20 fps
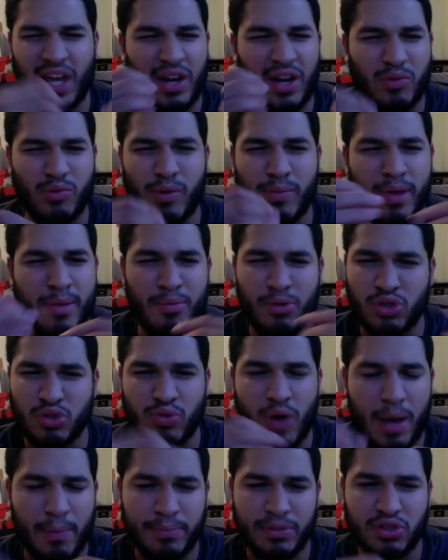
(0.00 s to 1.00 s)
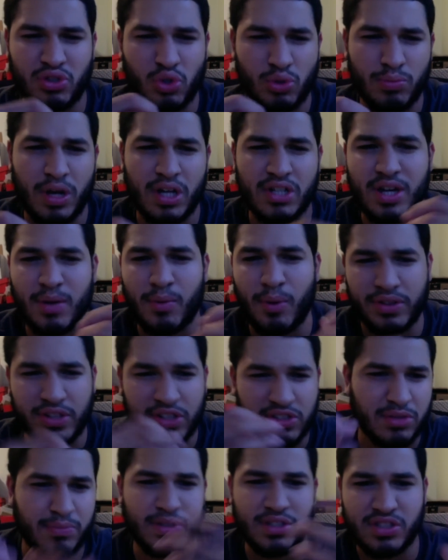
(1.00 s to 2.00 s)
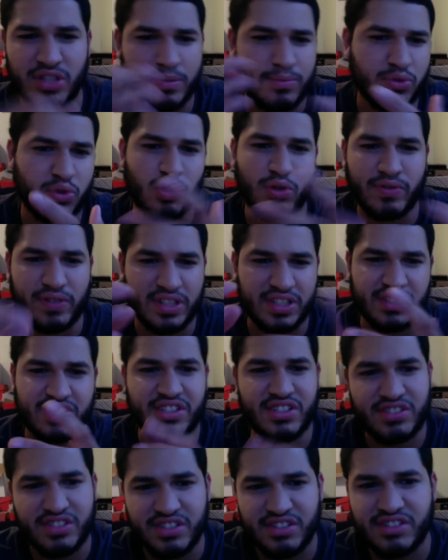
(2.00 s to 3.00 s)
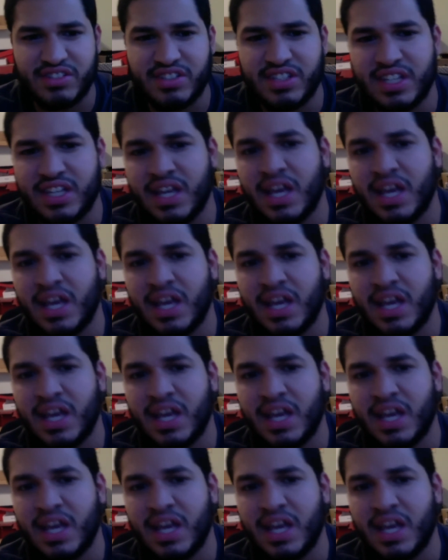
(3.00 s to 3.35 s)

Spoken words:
I don't want people swapping too much. I want there to be some sort of consistency,